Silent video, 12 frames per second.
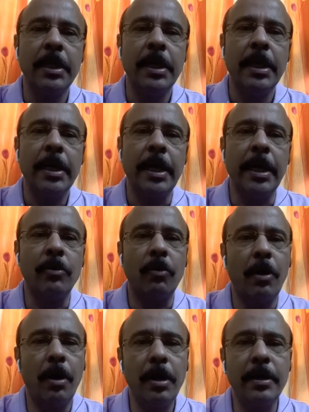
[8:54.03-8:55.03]
and
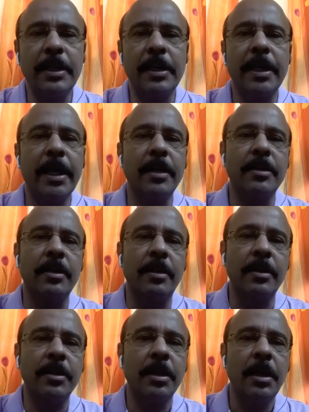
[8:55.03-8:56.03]
all other
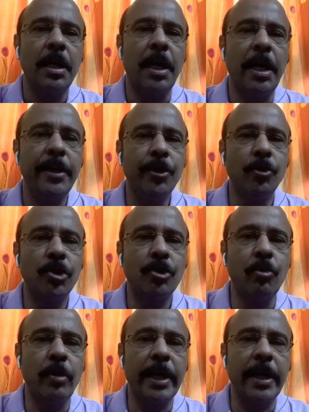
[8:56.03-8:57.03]
characters are used to
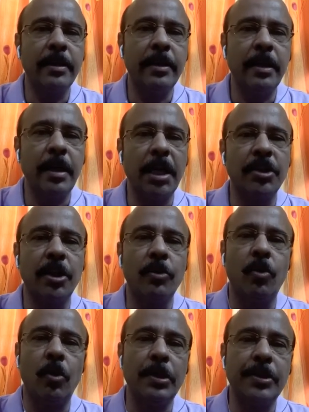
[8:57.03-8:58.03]
aid their larger
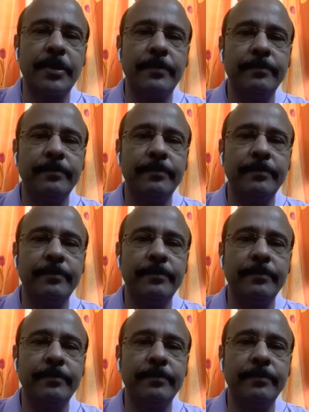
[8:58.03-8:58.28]
goals.